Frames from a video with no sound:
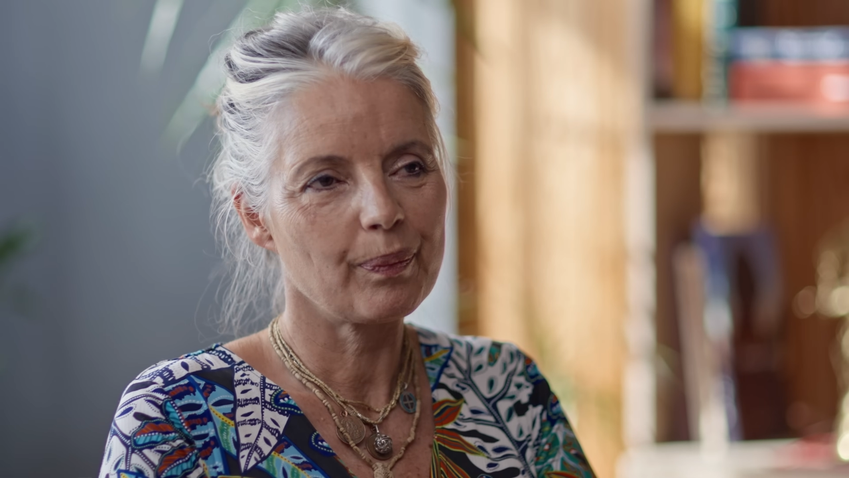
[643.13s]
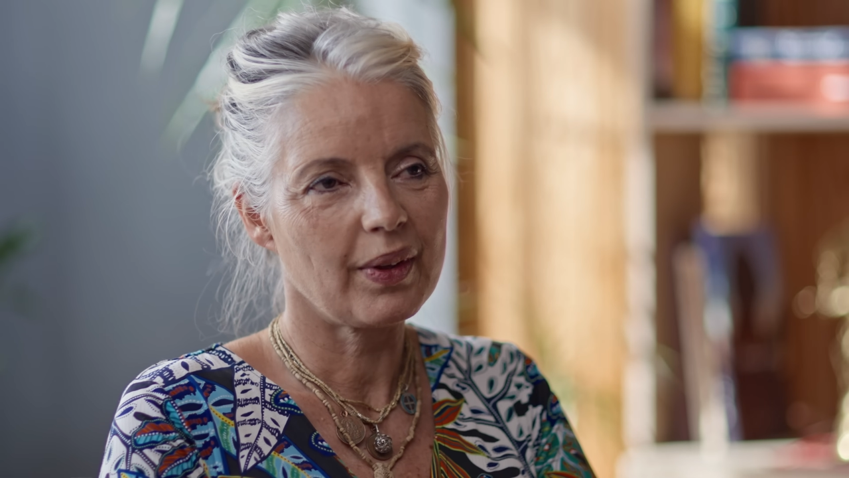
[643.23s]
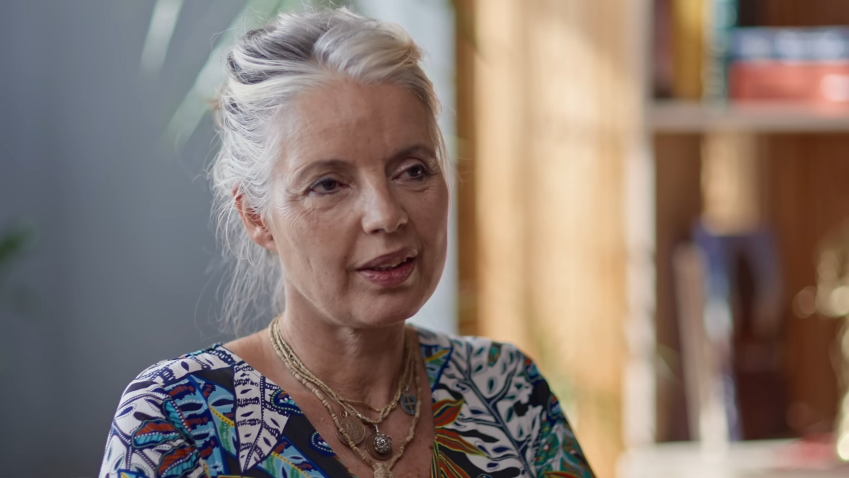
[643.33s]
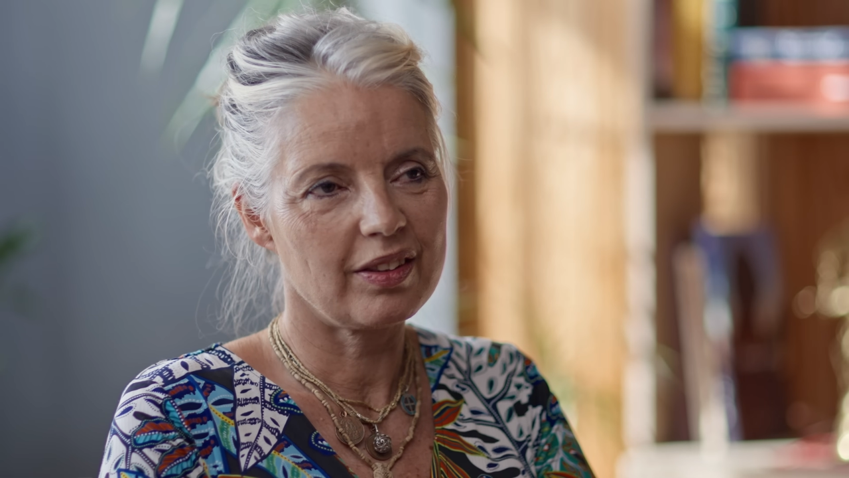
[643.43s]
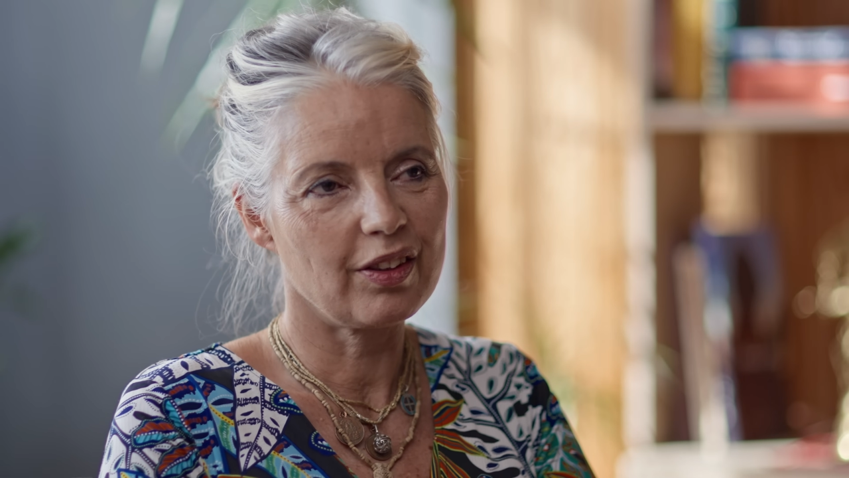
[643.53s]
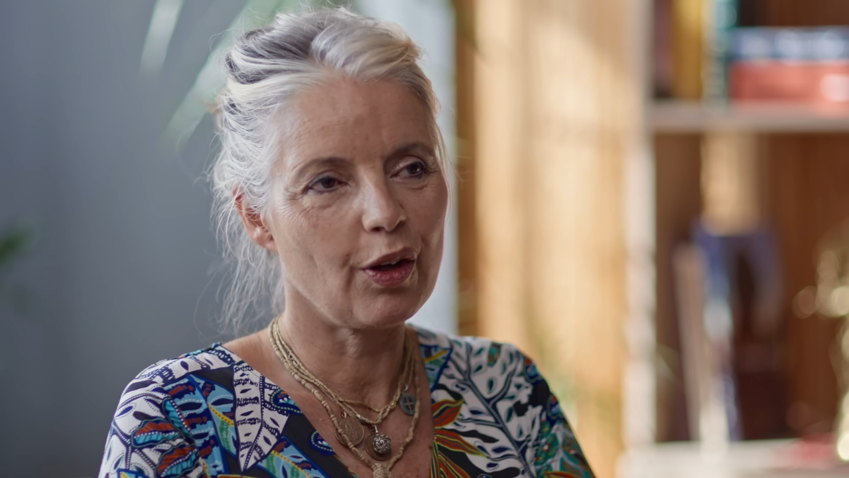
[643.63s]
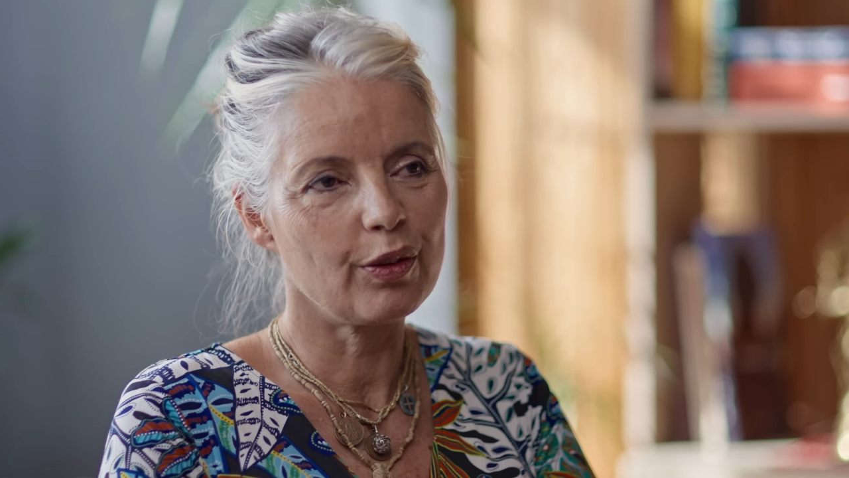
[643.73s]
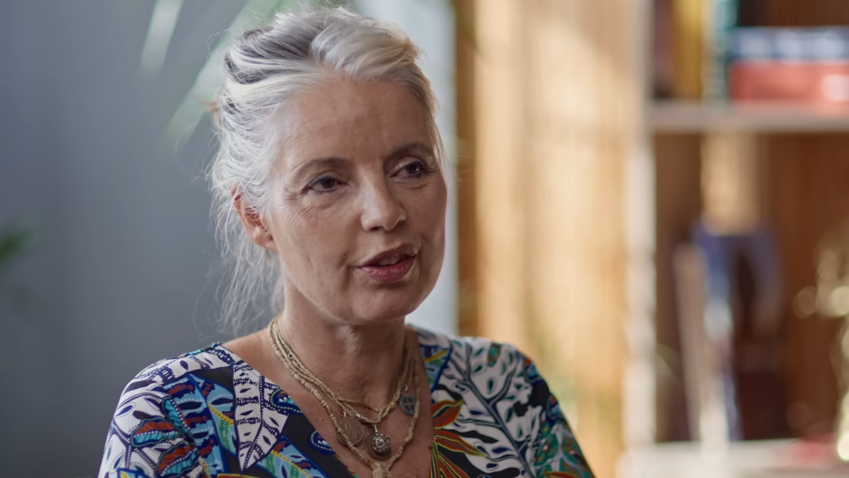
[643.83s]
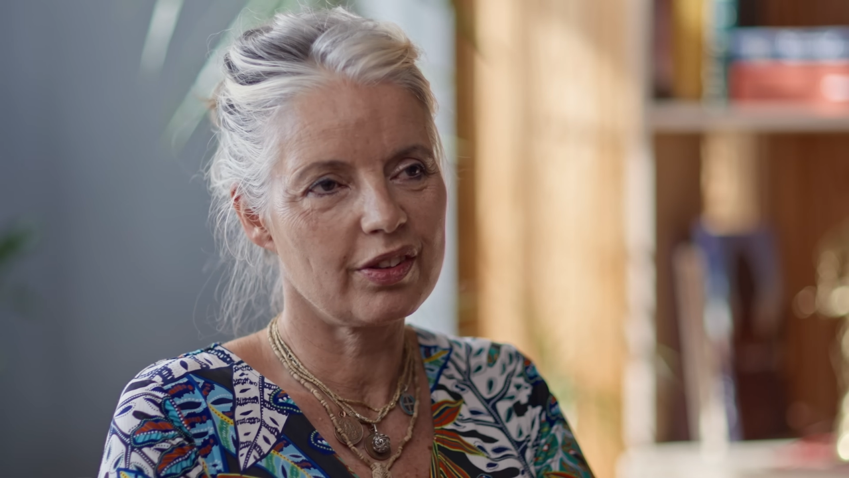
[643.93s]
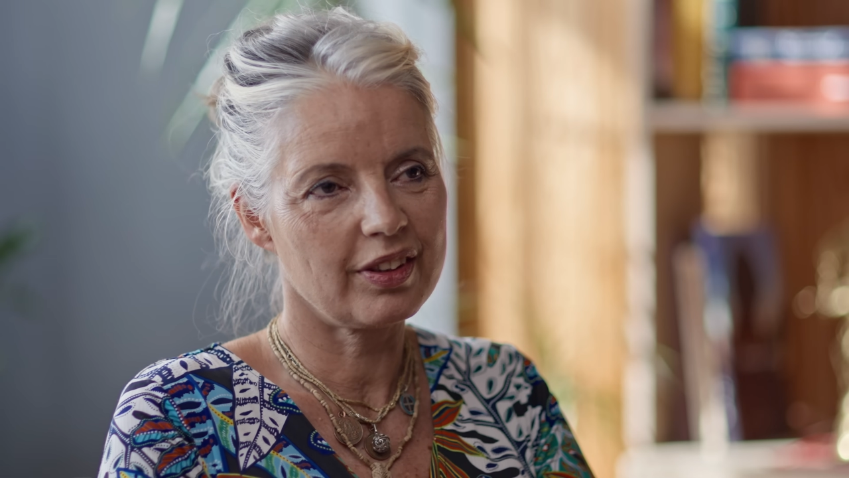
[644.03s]
I didn't
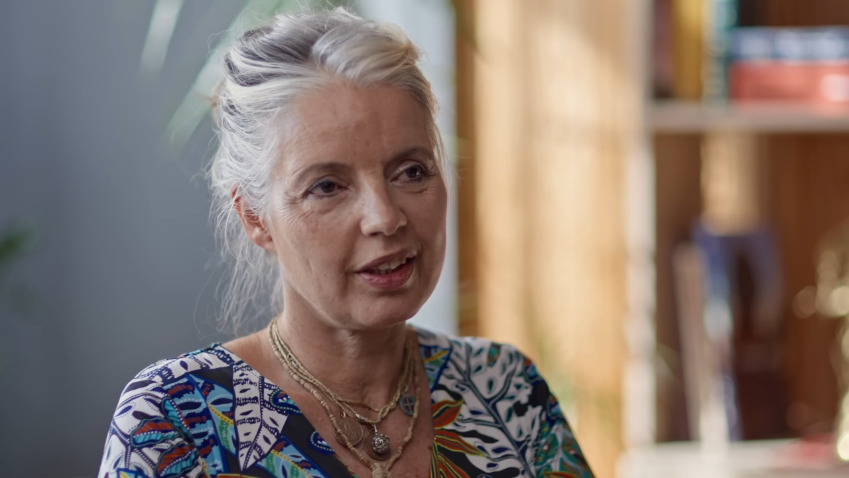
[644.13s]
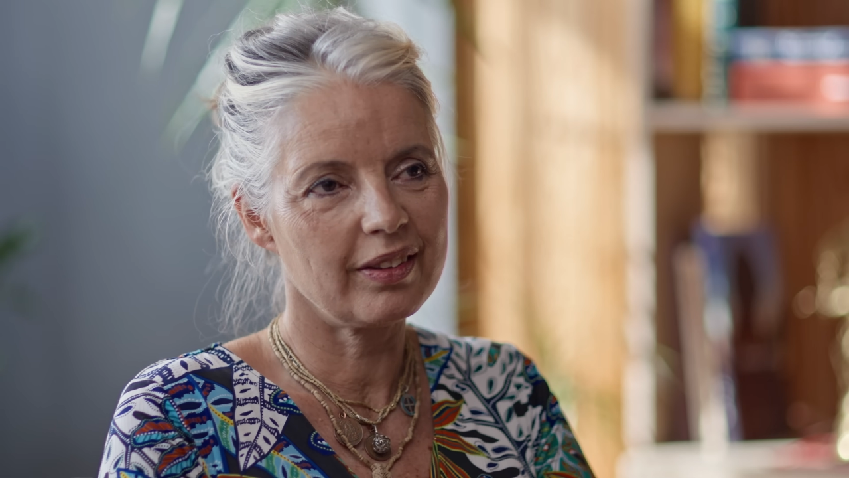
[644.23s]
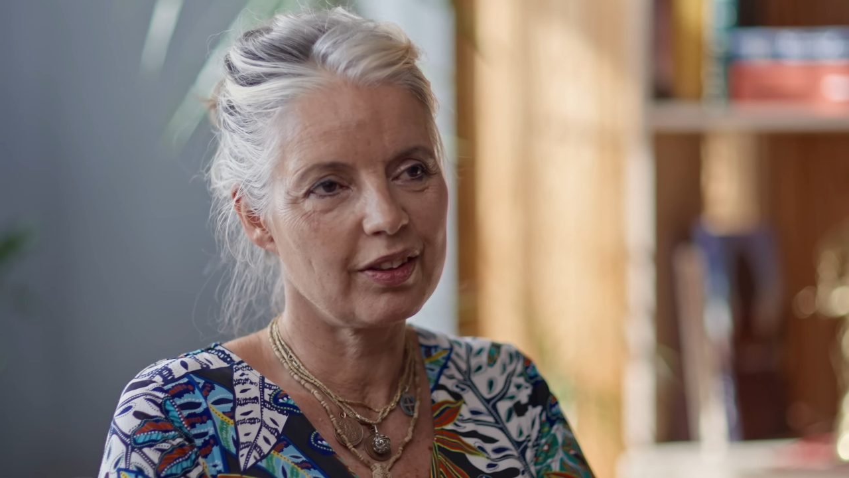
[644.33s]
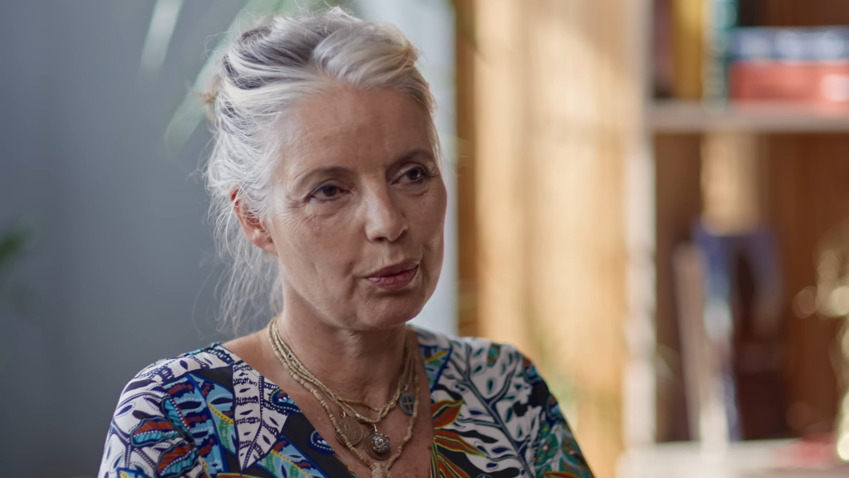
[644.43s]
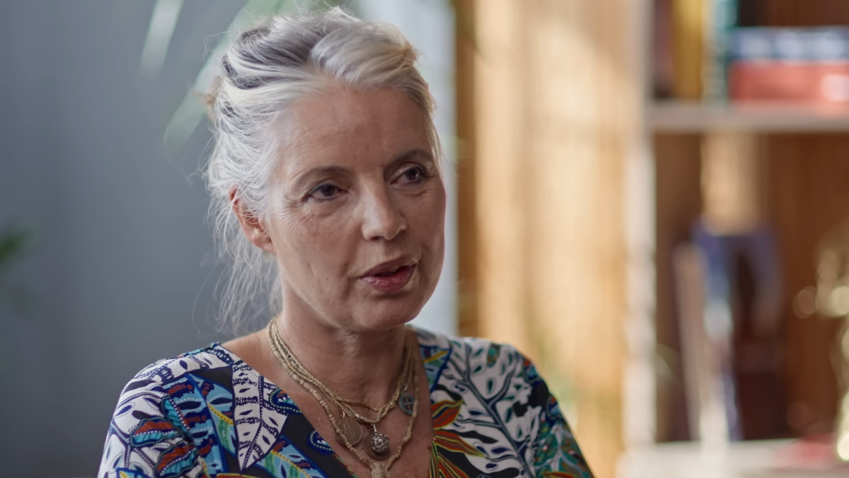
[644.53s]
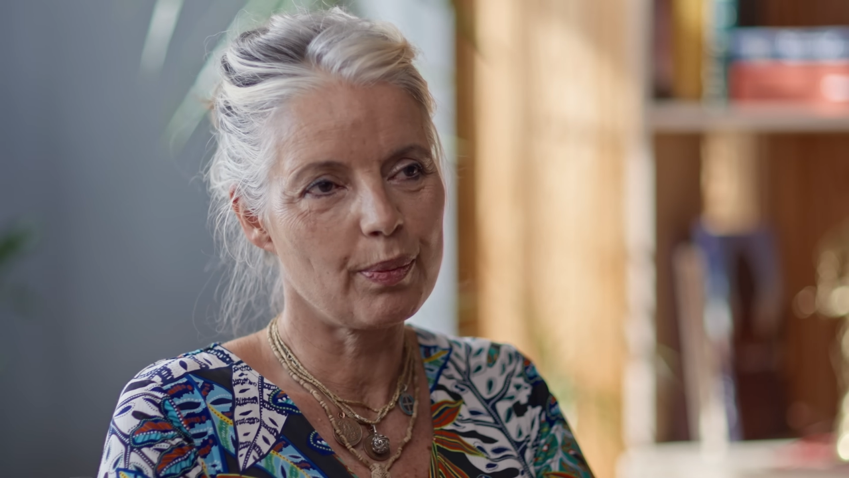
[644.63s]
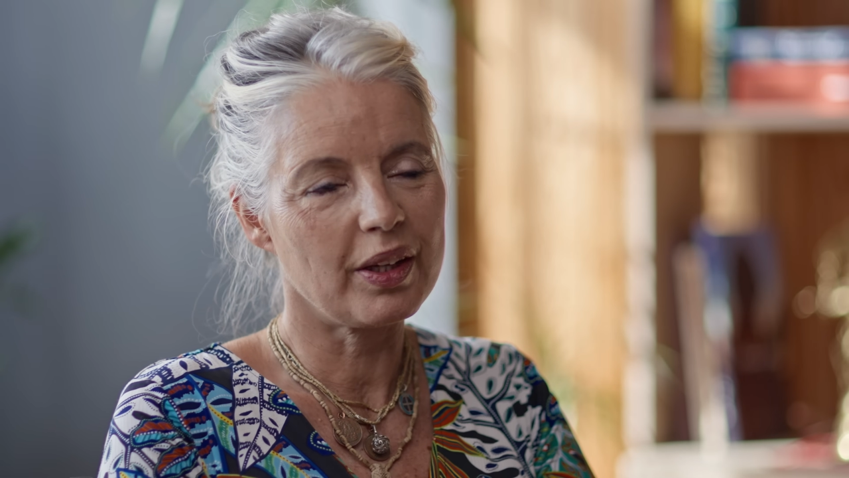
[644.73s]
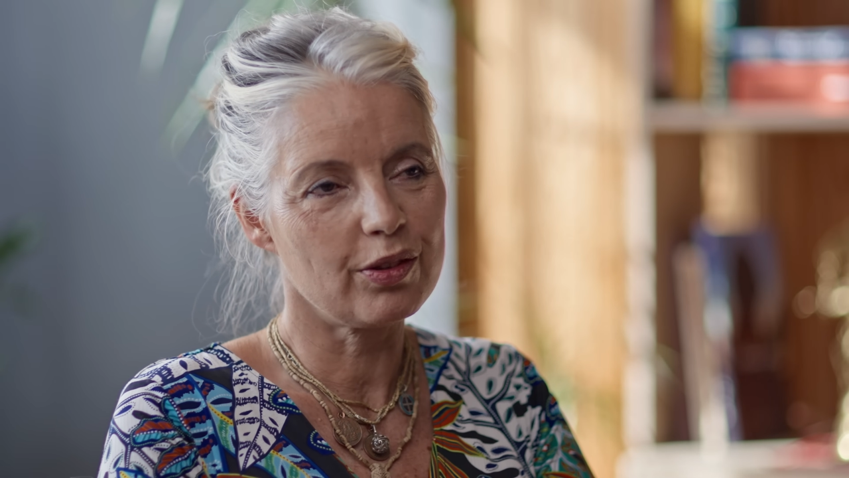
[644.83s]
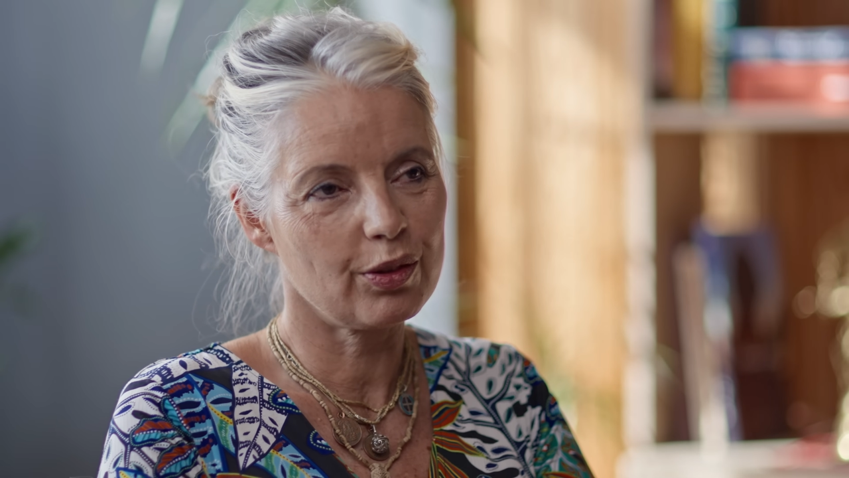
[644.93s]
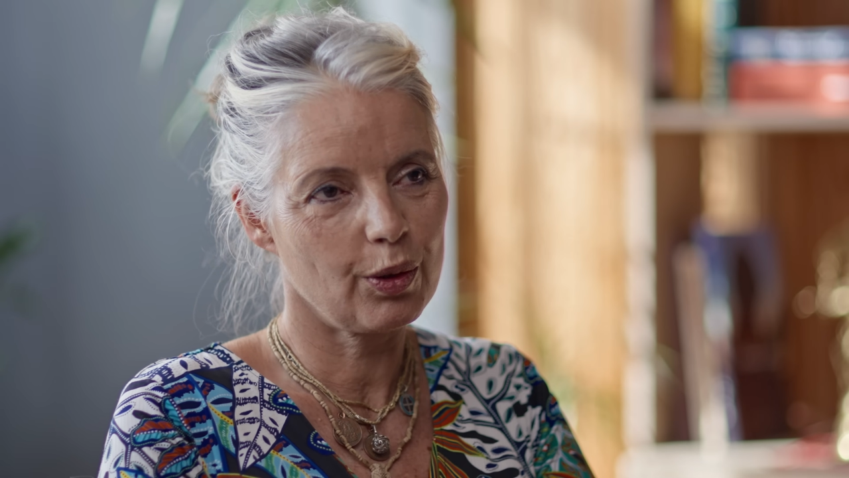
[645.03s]
understand it was my
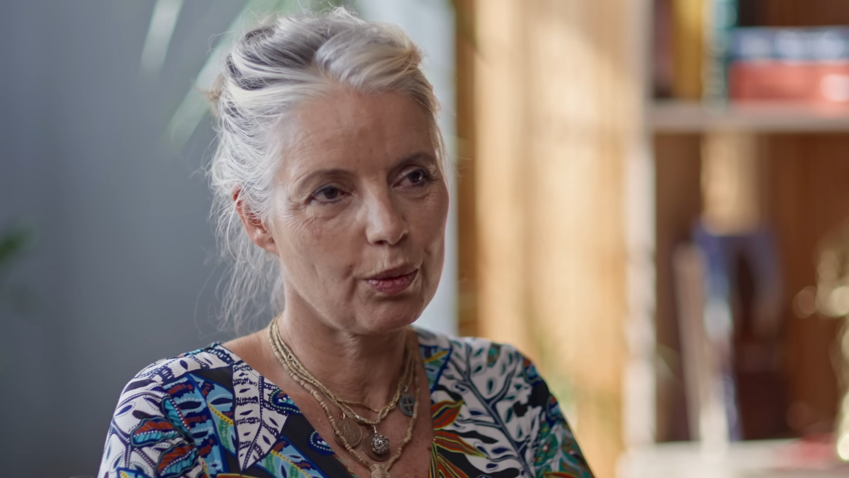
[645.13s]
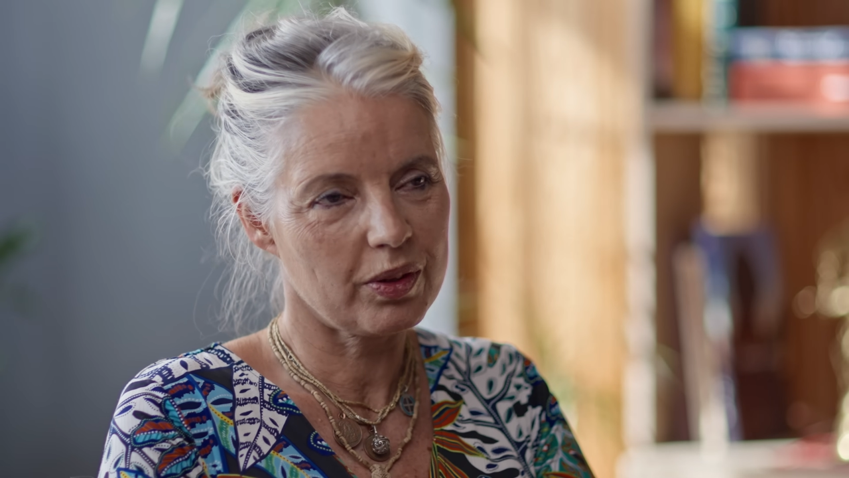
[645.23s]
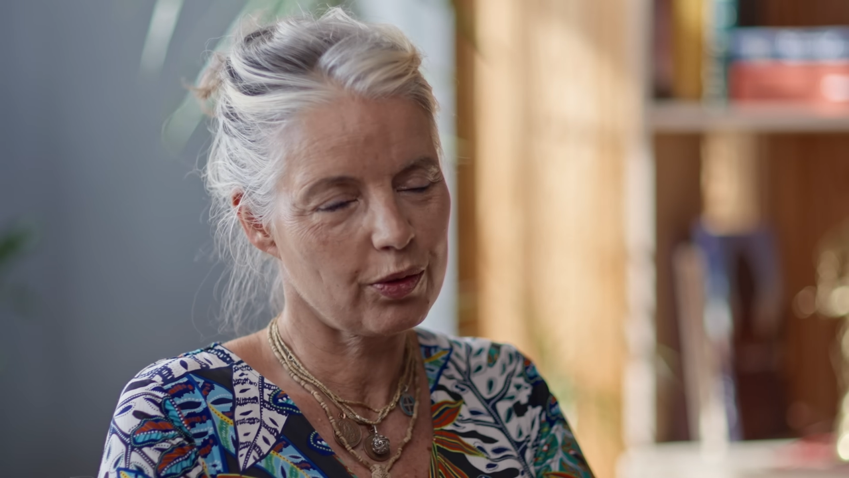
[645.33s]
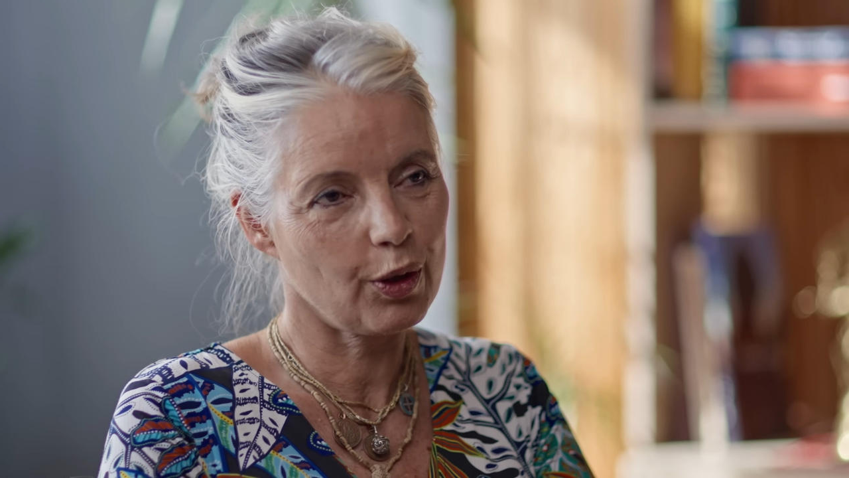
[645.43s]
soul was